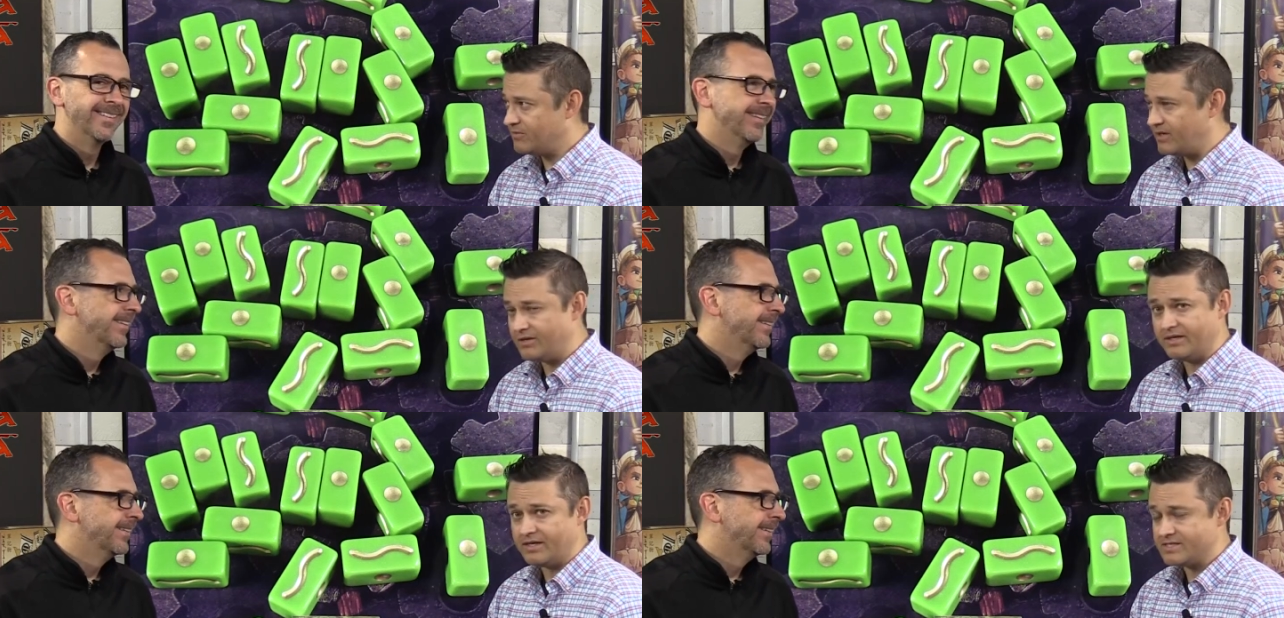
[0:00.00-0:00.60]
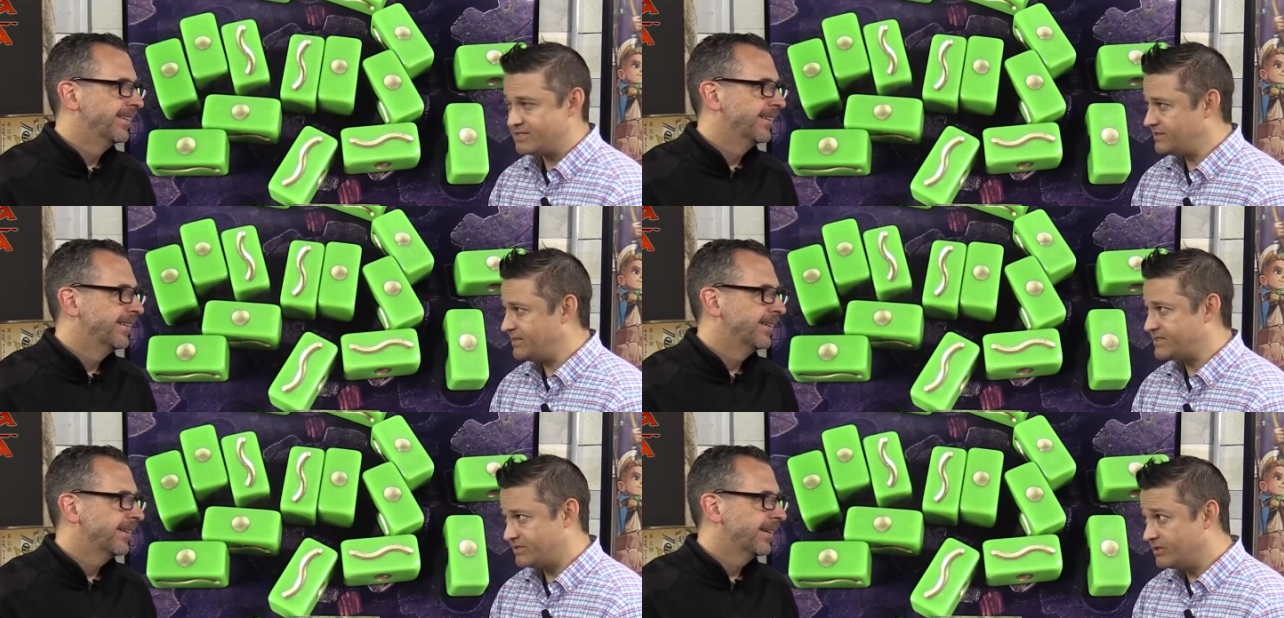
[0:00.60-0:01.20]
Speaker 1: around Essen.
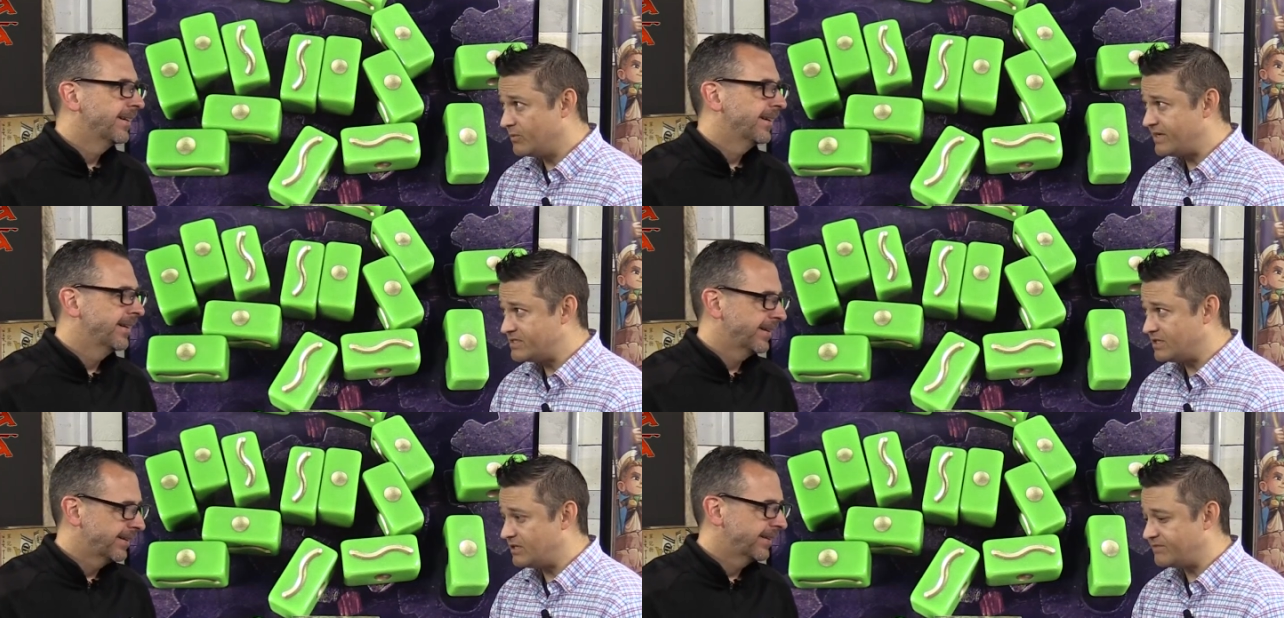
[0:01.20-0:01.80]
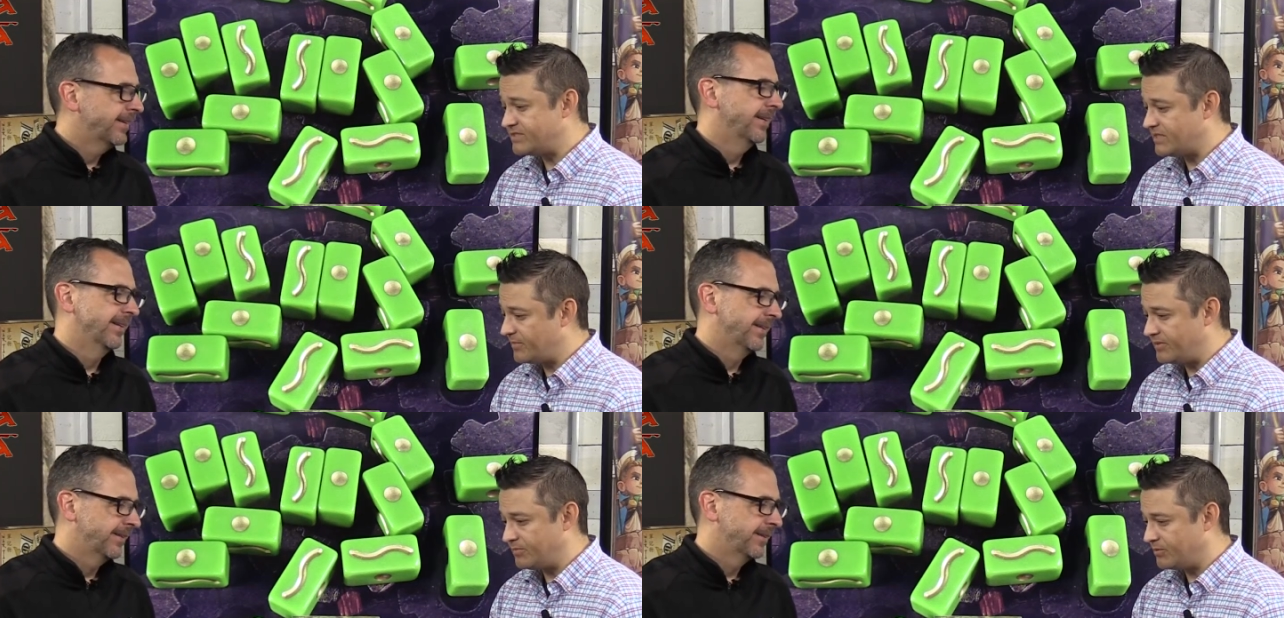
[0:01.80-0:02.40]
It's still a ways off. It's yeah. not
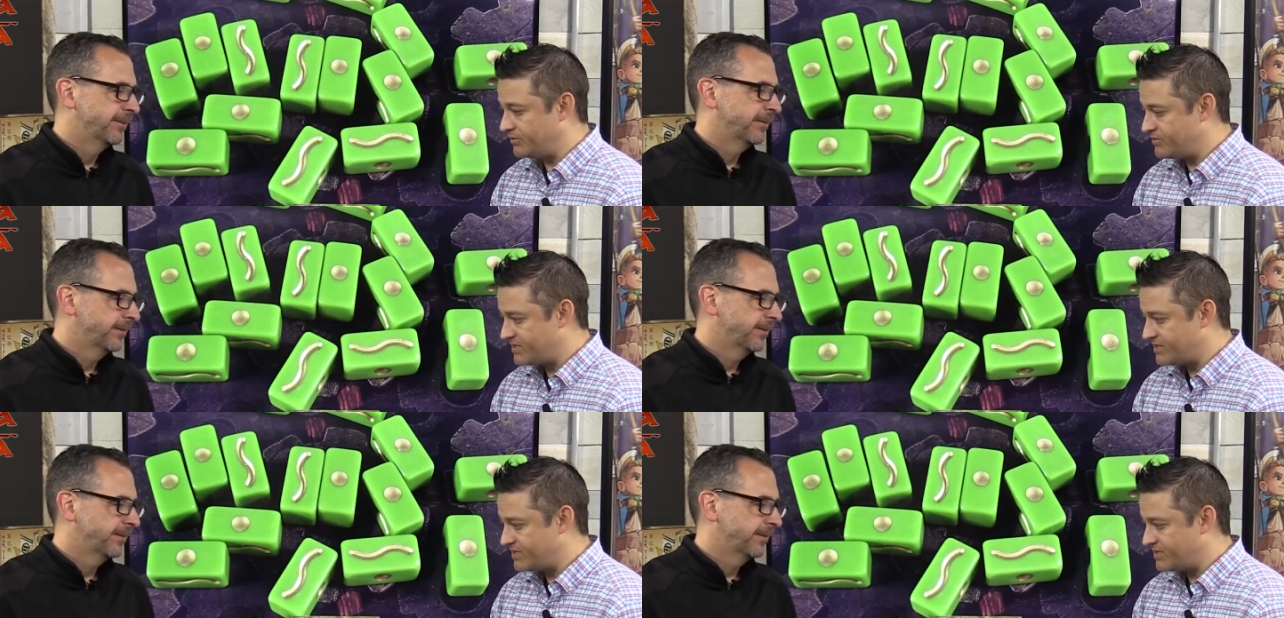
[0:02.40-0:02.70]
being produced.